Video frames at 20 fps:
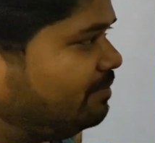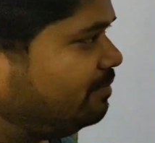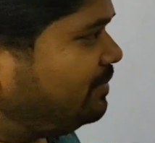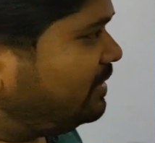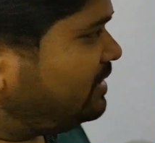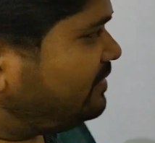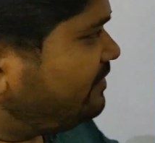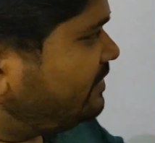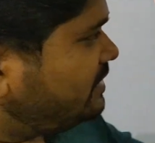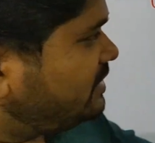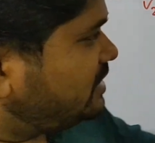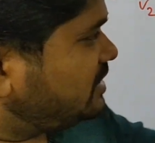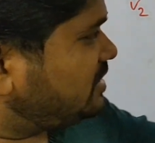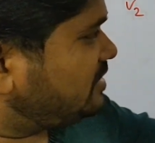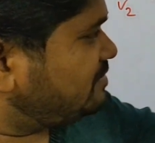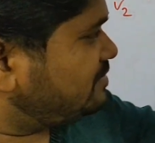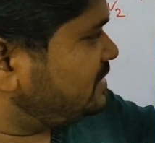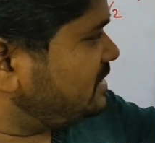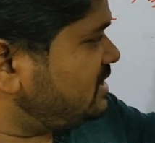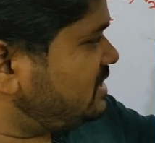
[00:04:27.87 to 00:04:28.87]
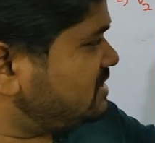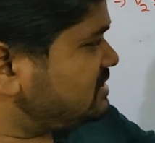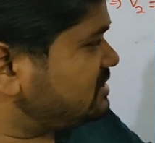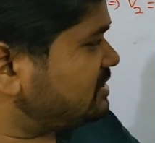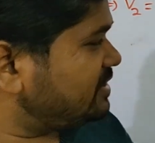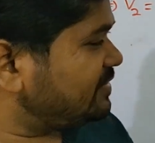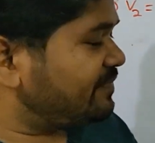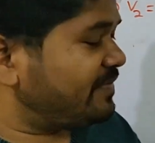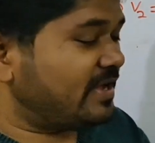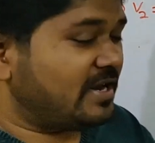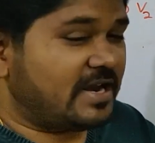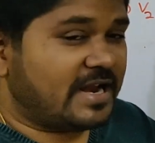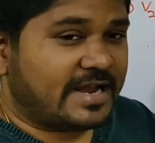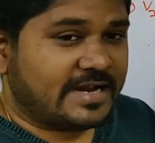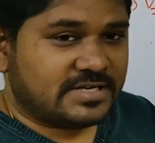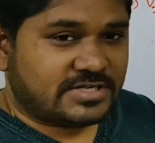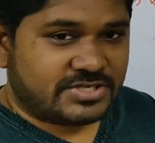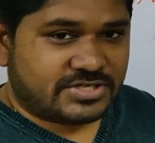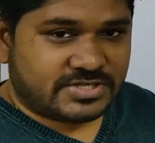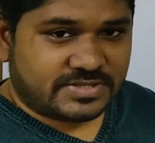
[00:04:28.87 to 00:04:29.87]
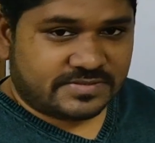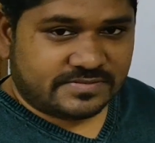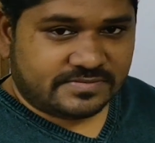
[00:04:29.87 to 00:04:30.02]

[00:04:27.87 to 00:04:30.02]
But for the combination if I write,